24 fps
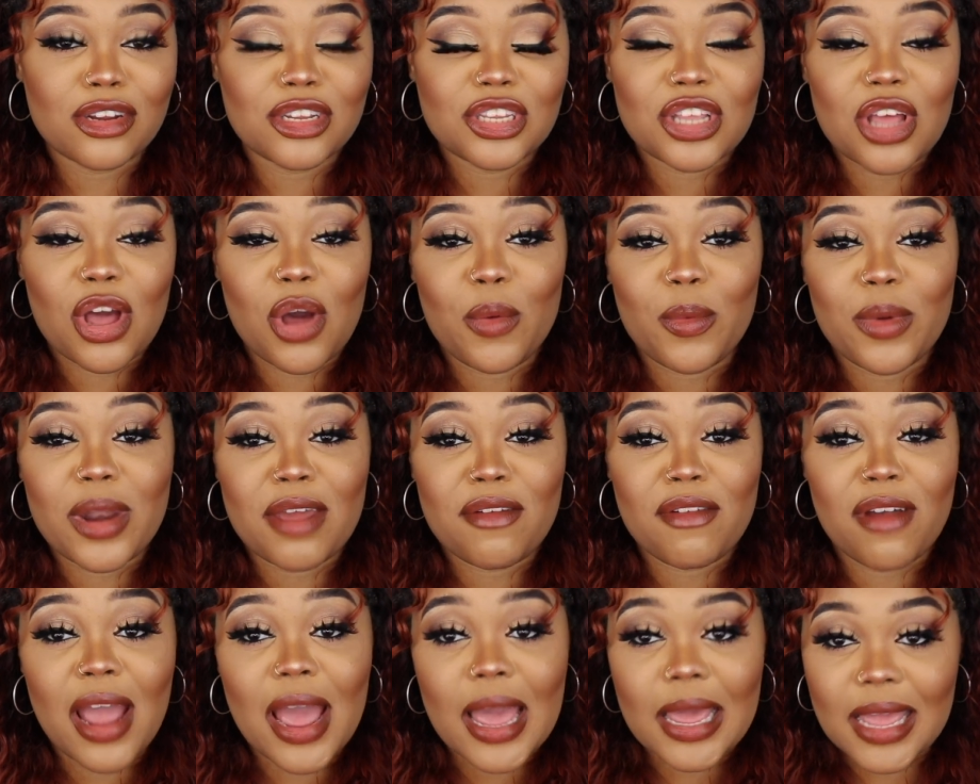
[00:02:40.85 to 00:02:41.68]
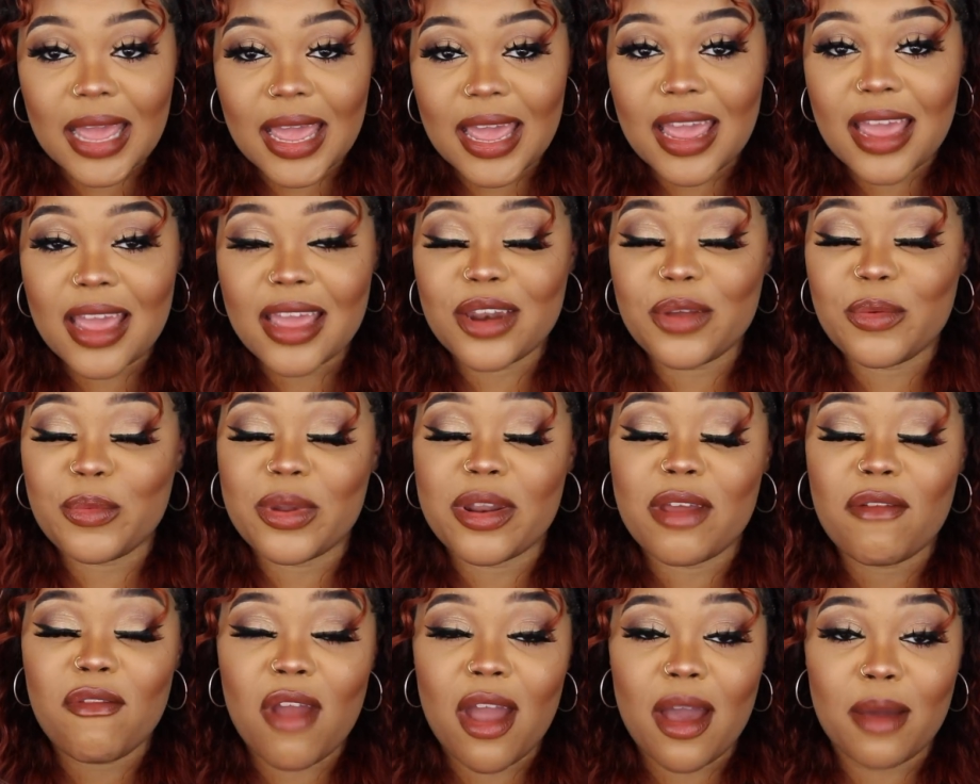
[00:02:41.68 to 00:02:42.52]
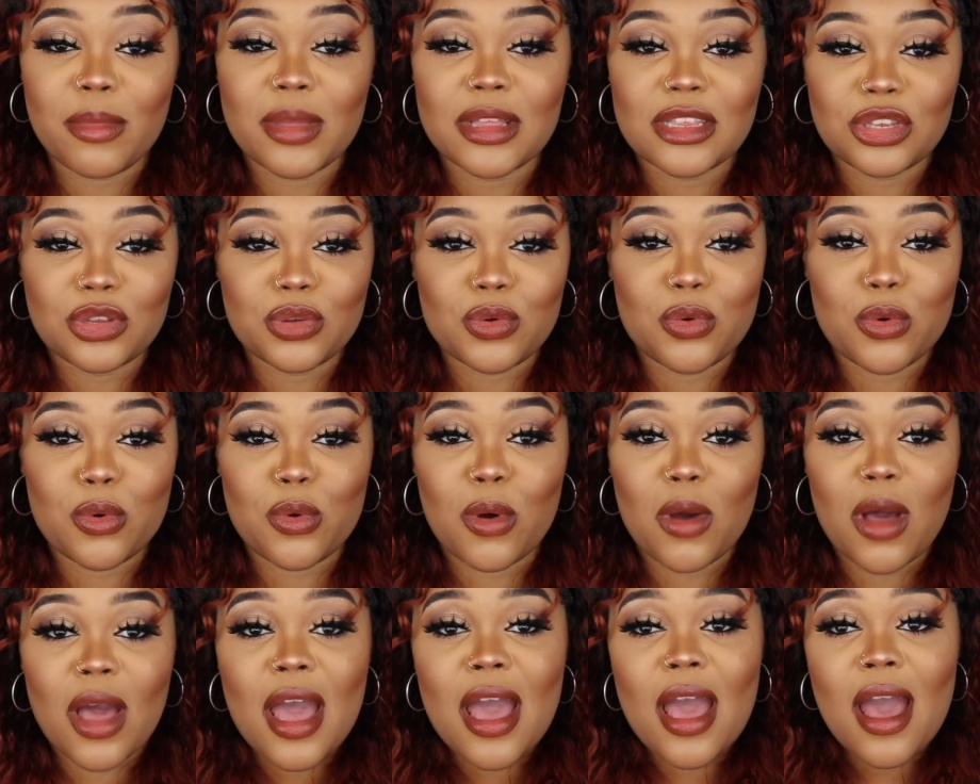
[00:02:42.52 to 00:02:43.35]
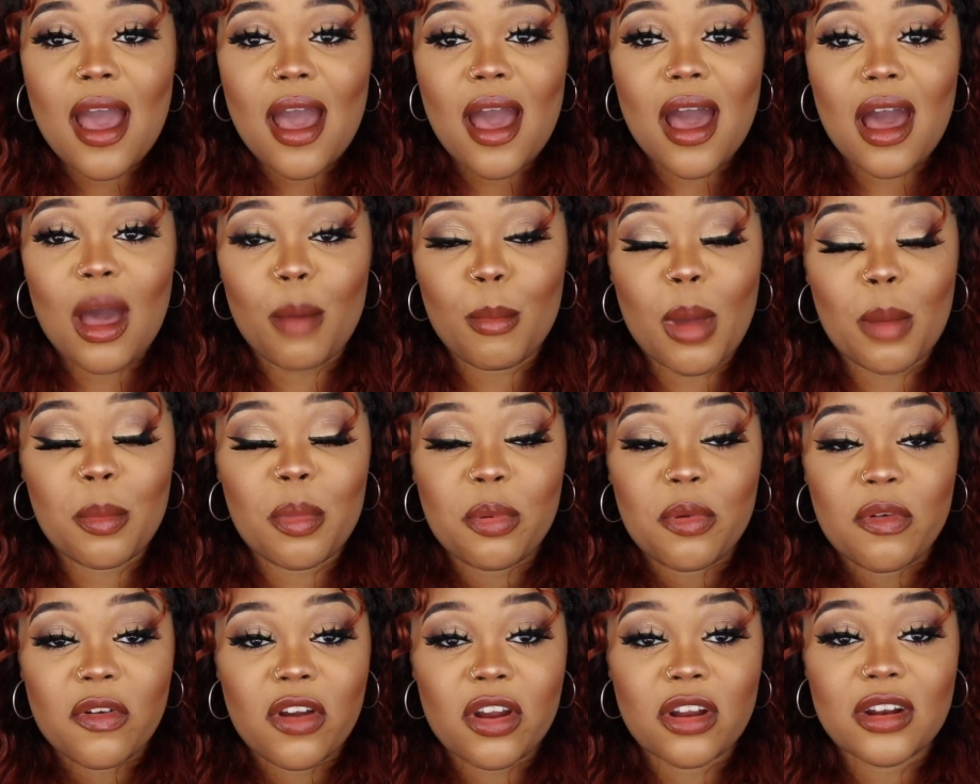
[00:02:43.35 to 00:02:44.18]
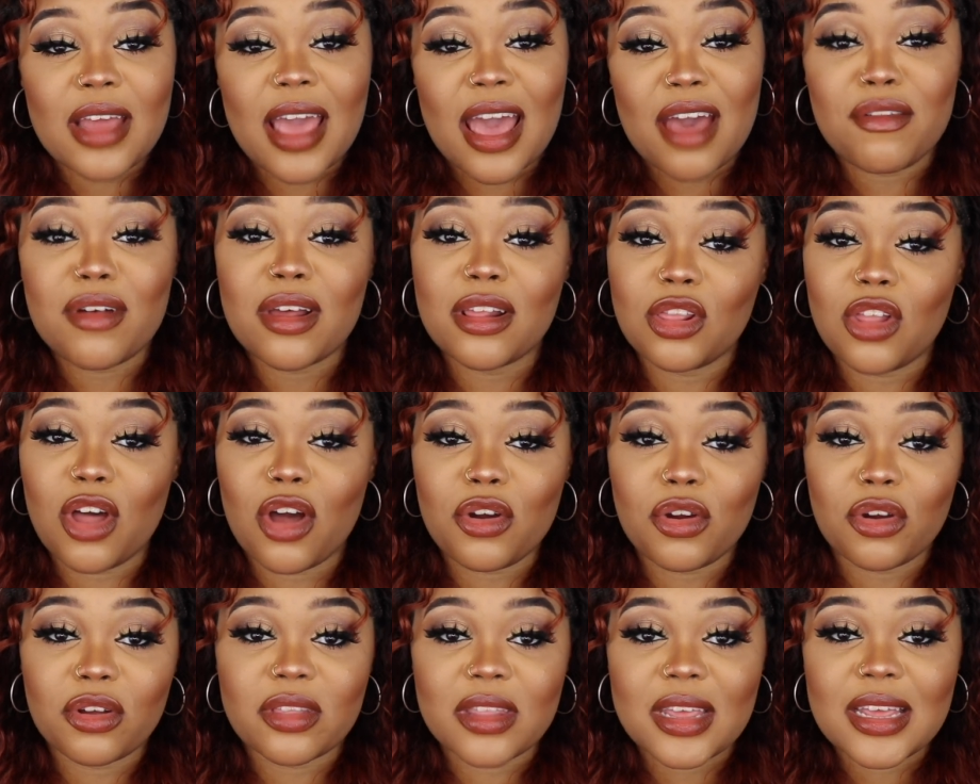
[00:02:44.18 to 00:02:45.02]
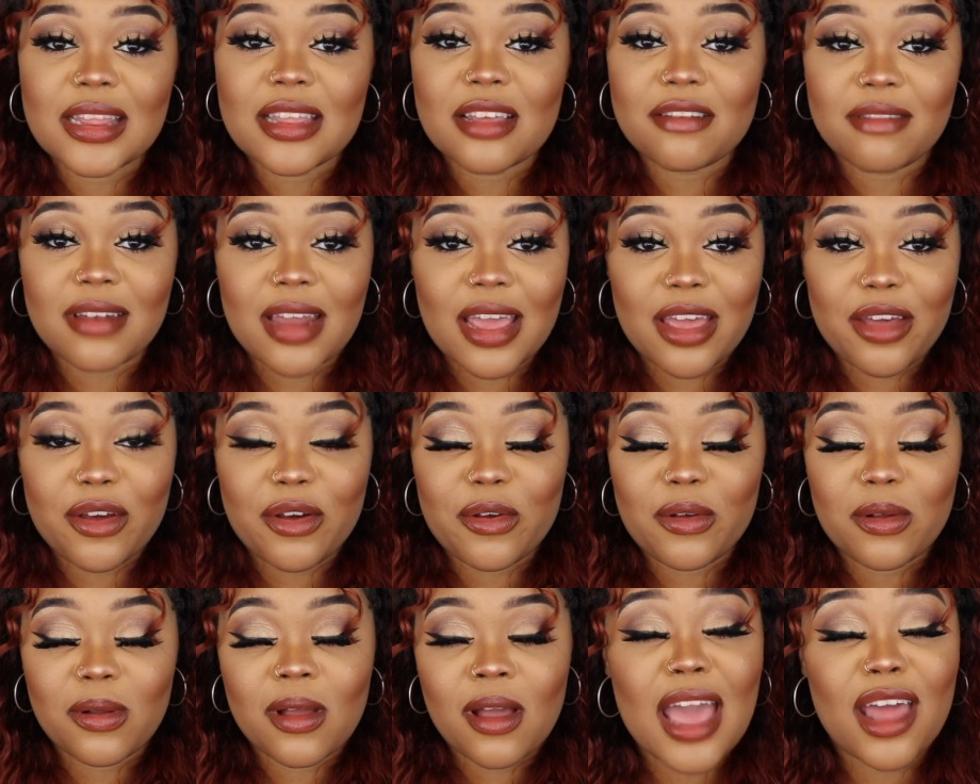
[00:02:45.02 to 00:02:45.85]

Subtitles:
So whenever I can and whenever I'm in school, I prefer to have a longer length of nail.